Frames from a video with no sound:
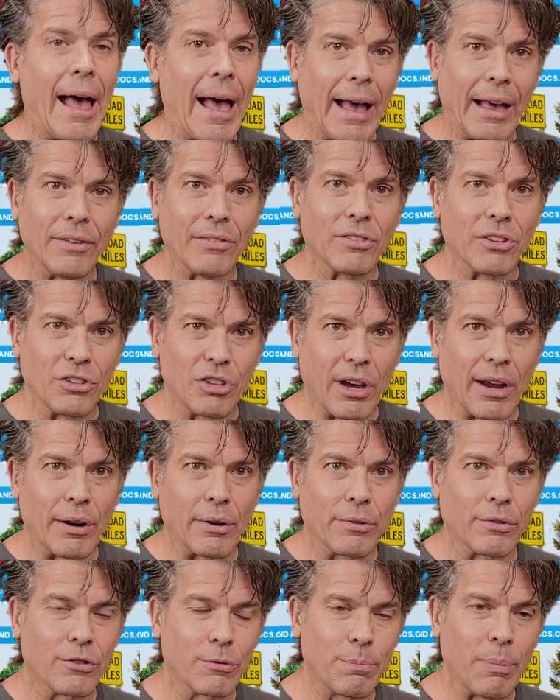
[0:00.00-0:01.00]
as the
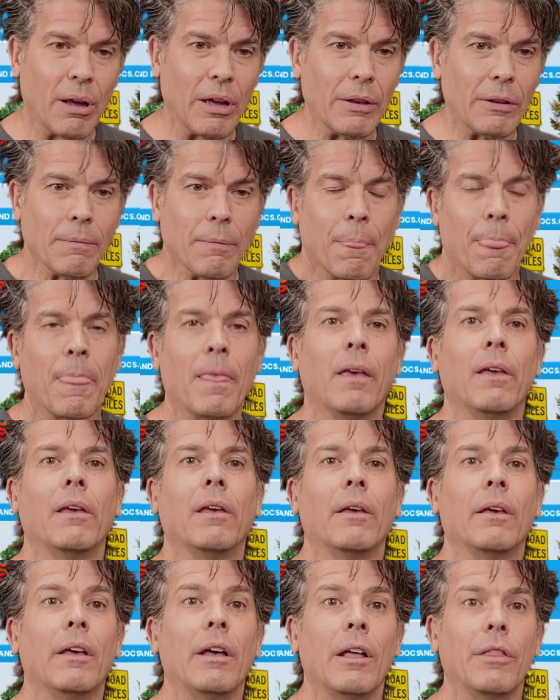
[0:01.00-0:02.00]
tire is spun.
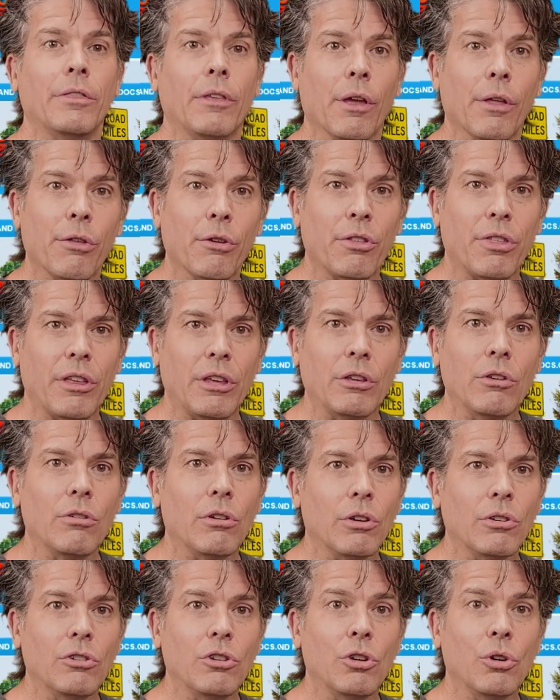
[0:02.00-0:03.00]
The other thing you
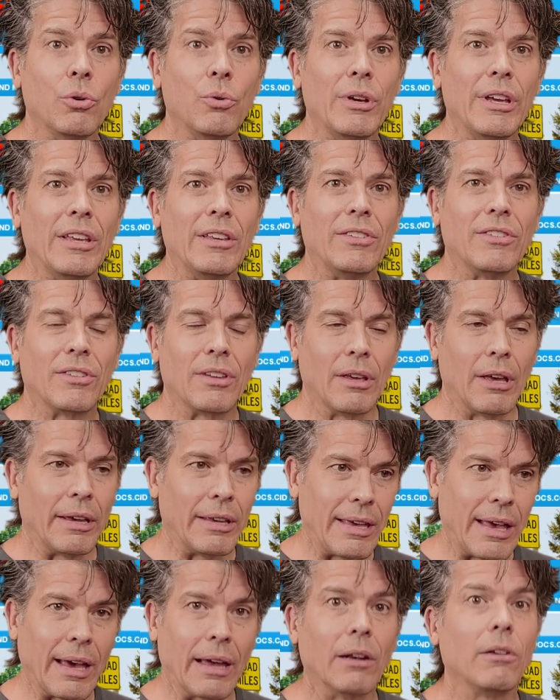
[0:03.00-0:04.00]
can do is,
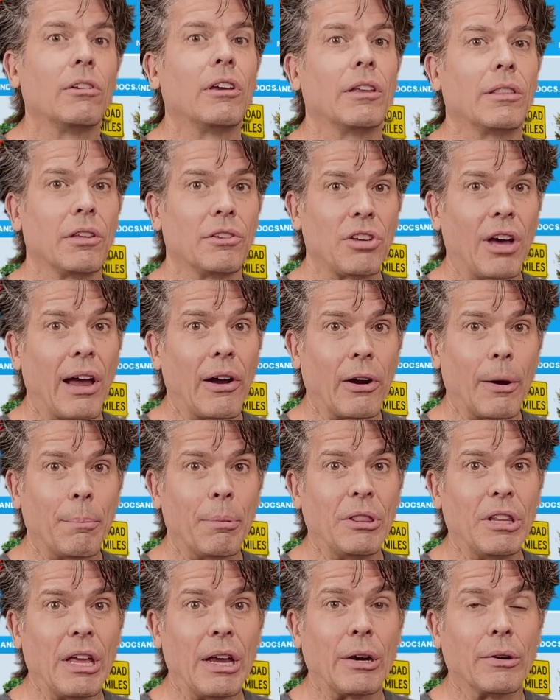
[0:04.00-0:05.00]
again, get the tire up
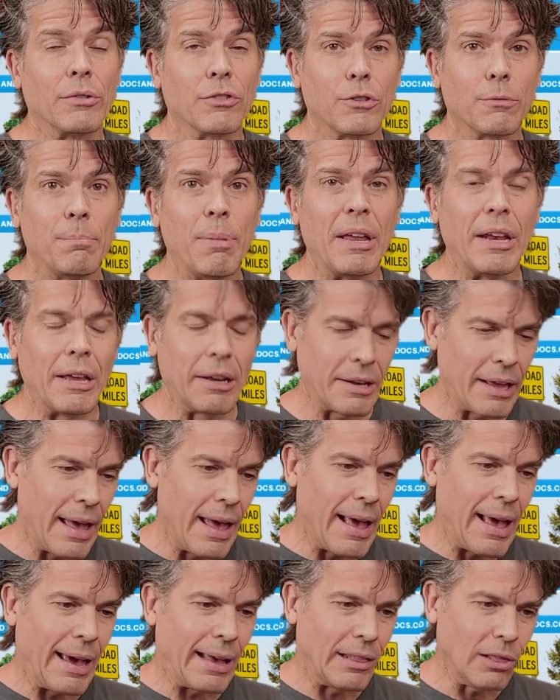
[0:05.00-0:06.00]
in the air and spin it,
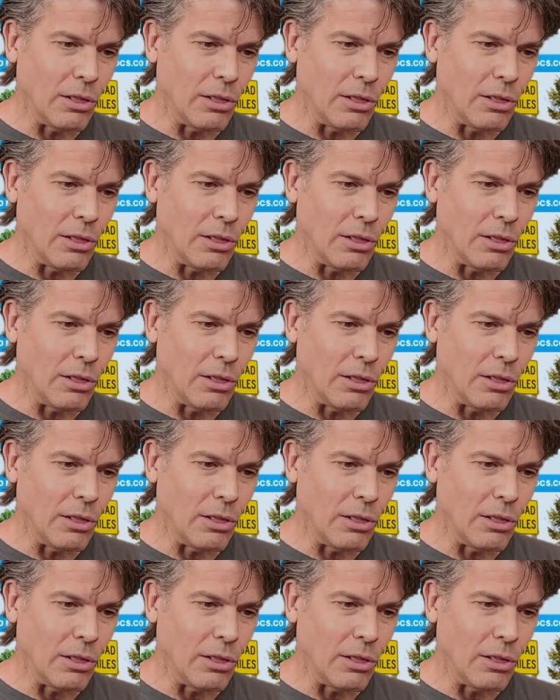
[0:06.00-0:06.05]
and